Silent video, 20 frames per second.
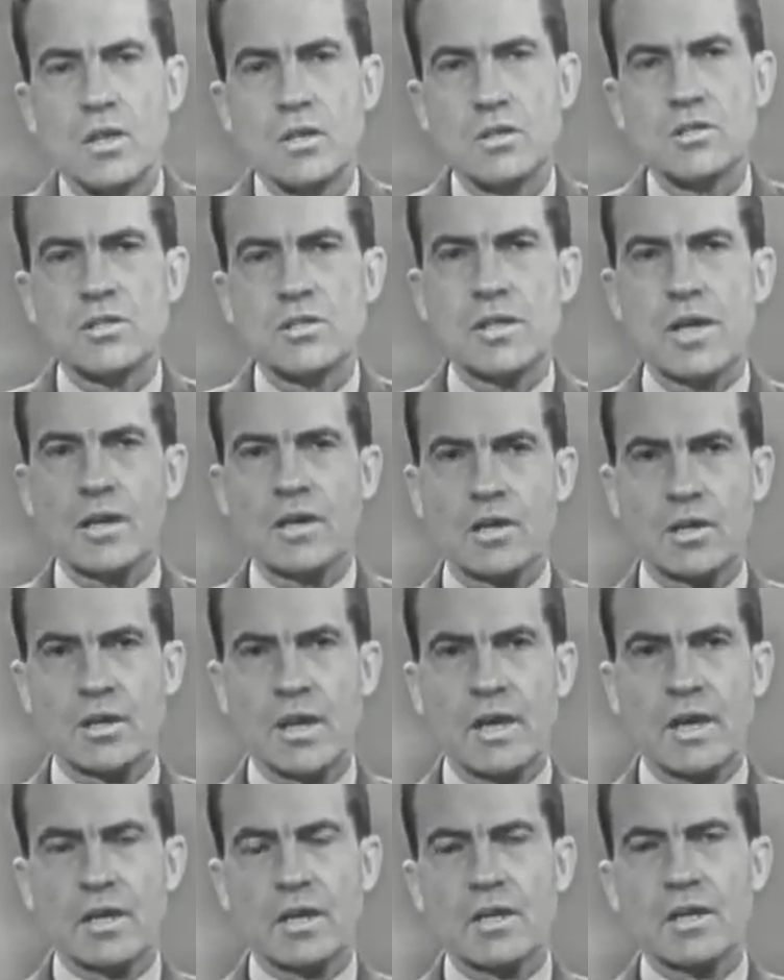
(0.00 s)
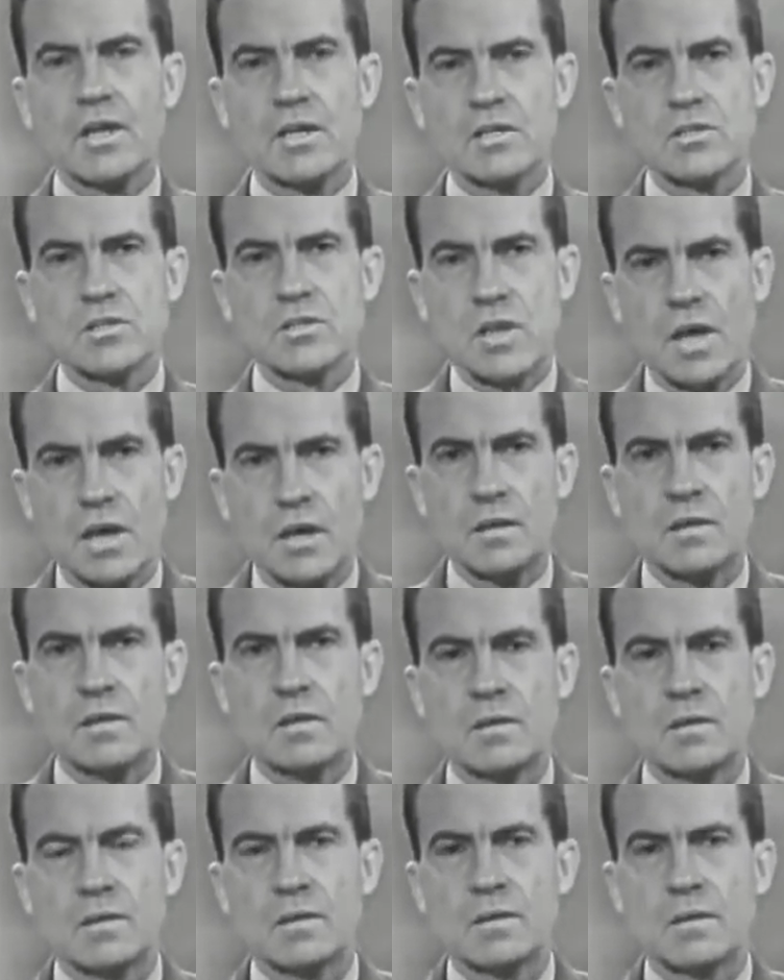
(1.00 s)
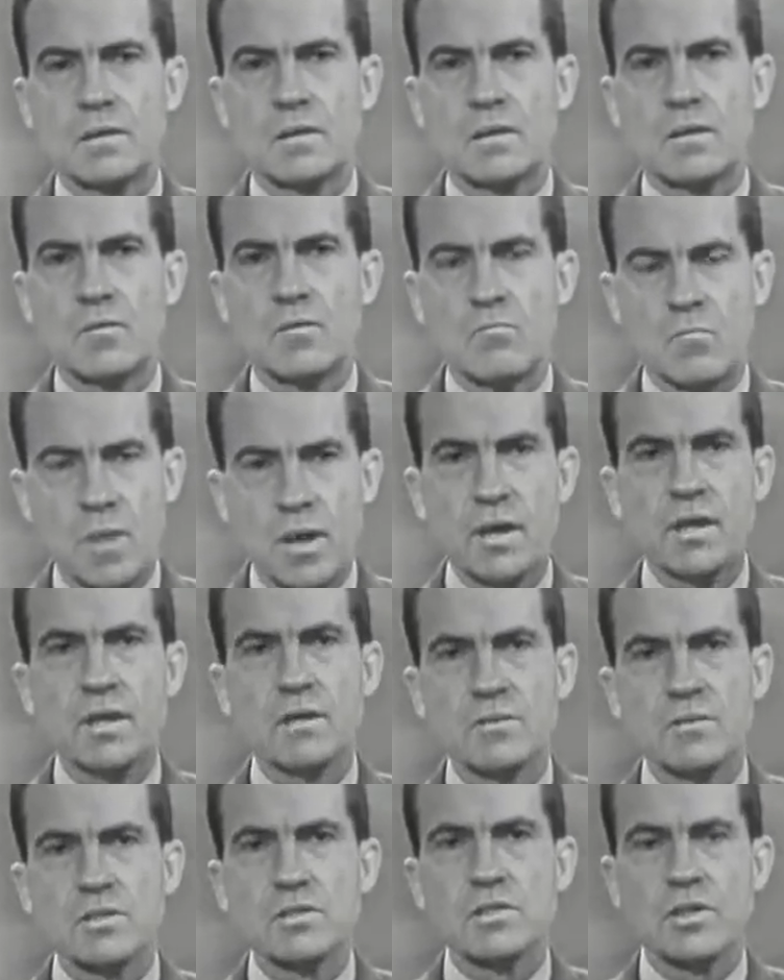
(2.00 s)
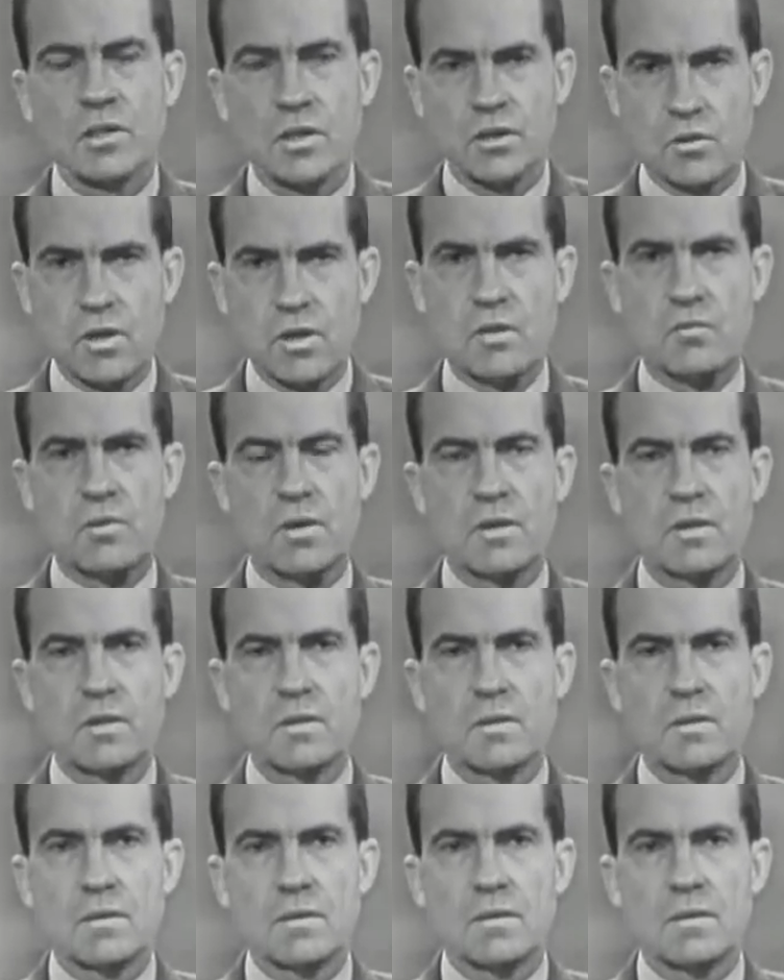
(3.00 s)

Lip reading: the things that Senator Kennedy has said, many of us can agree with.